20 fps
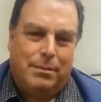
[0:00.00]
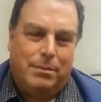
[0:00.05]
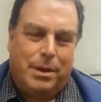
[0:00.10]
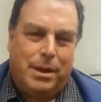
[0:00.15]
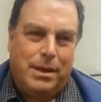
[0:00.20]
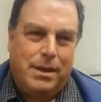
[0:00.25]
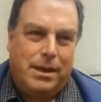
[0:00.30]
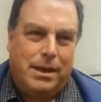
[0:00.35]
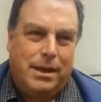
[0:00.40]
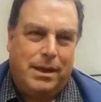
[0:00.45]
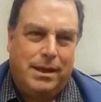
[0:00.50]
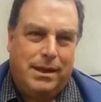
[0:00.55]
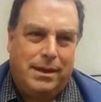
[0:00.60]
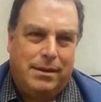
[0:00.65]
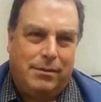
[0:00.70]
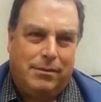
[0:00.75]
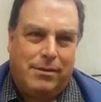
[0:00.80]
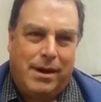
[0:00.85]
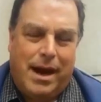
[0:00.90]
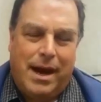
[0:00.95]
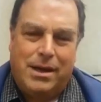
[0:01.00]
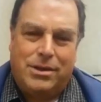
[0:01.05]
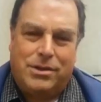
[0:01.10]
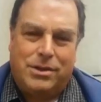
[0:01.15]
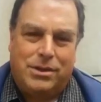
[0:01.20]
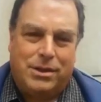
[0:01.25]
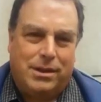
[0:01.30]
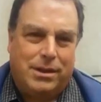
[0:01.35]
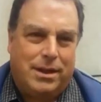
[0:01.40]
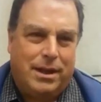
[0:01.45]
Bundy
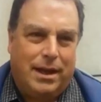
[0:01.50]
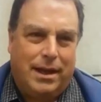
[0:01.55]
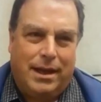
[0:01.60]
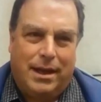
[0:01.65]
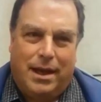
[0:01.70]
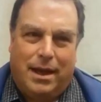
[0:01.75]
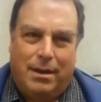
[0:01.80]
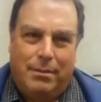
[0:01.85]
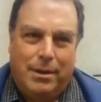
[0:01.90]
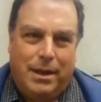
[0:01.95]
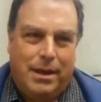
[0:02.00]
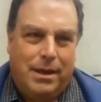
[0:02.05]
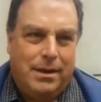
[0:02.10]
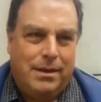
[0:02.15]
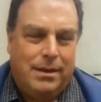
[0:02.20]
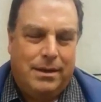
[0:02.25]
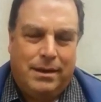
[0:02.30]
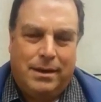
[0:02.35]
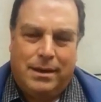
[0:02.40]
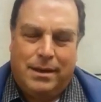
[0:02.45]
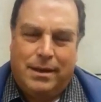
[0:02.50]
ranch thing, I mean,